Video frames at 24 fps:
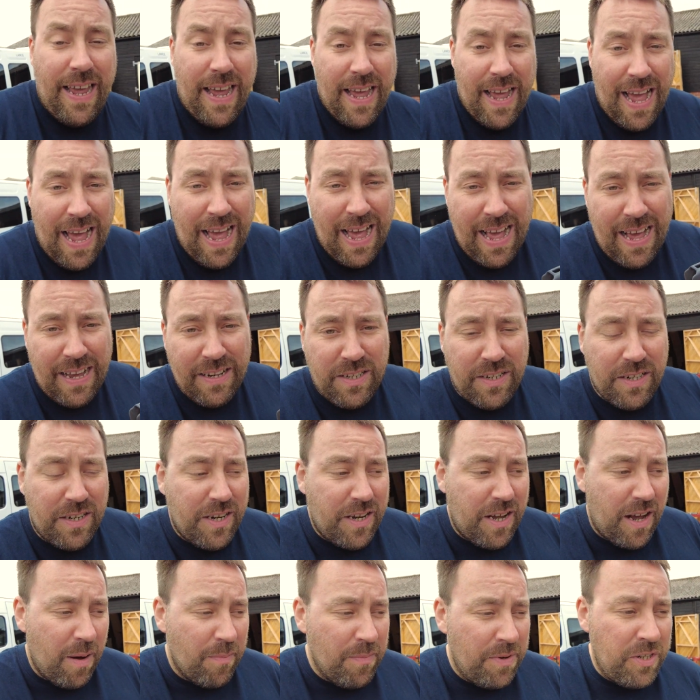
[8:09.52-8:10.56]
has
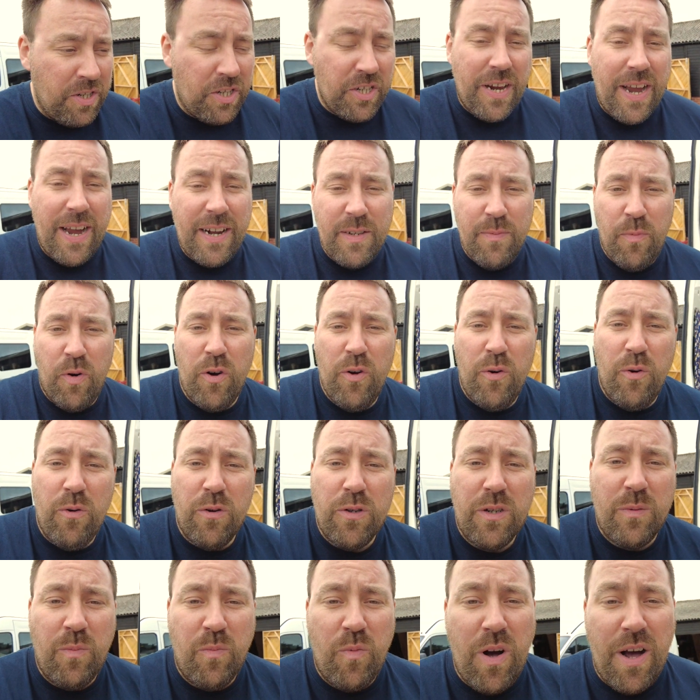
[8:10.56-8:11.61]
come and checked my
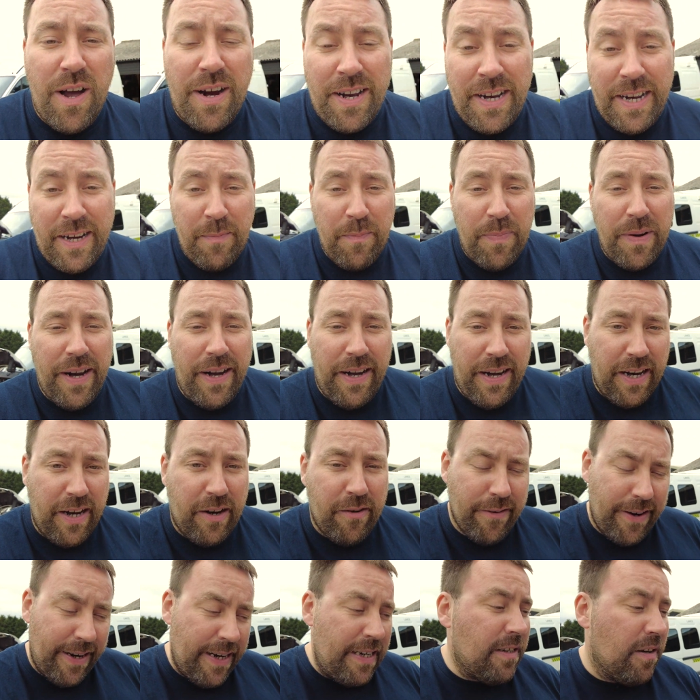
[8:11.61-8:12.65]
awesome work, and he completely
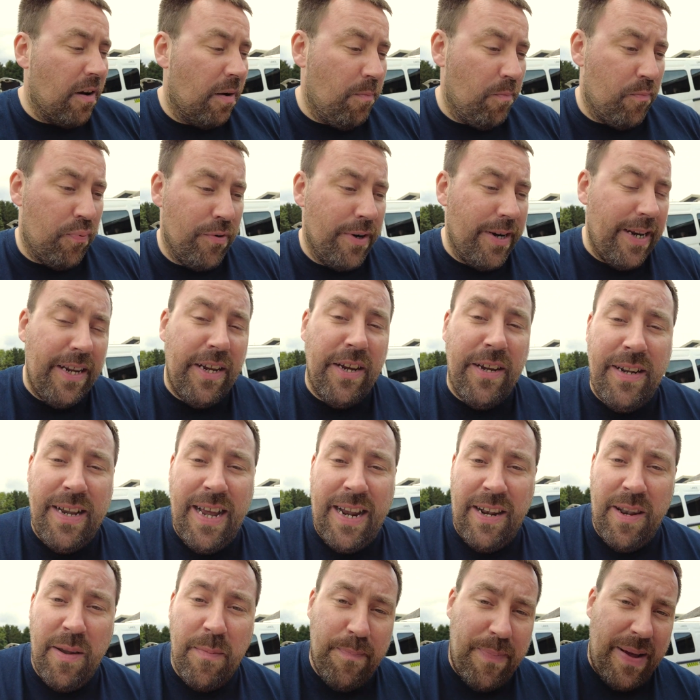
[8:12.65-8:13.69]
agrees that I'm brilliant
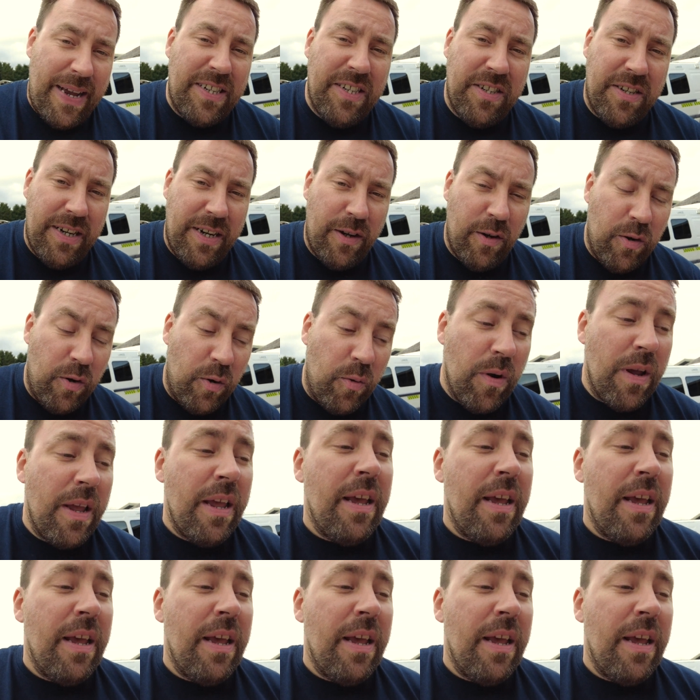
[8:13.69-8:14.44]
and the best at it all.